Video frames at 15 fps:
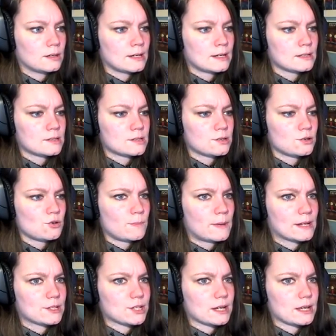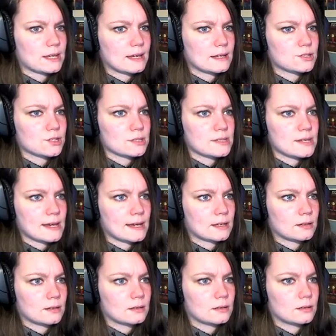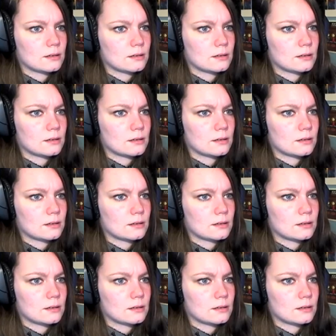Not too much I could get just yet.